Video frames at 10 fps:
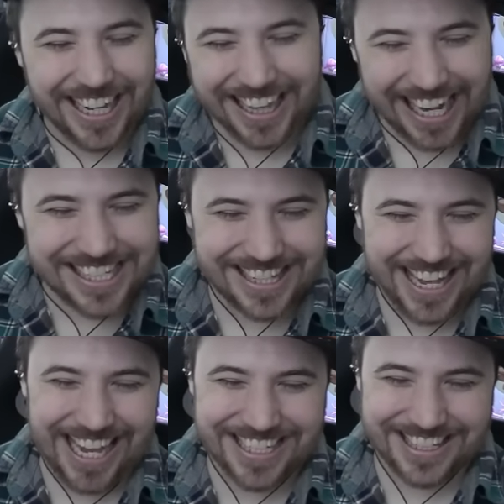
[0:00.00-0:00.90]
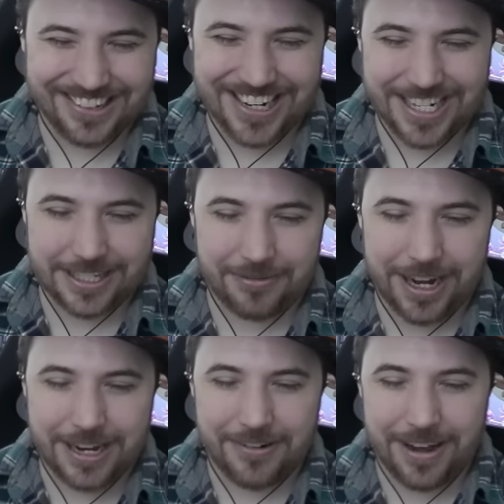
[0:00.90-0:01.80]
That's the reason
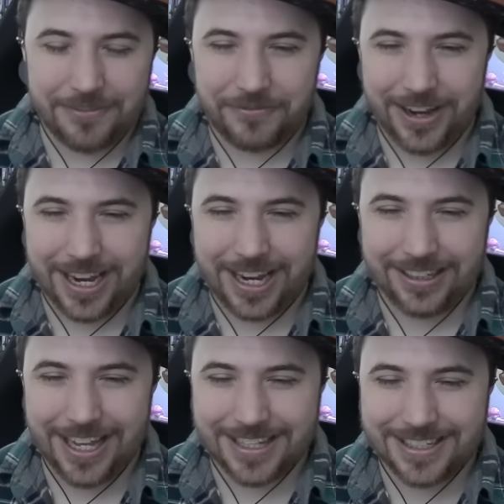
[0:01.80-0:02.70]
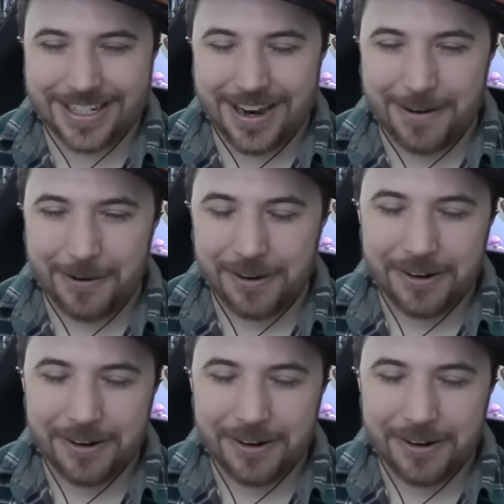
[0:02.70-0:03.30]
why you want a fan, let's go.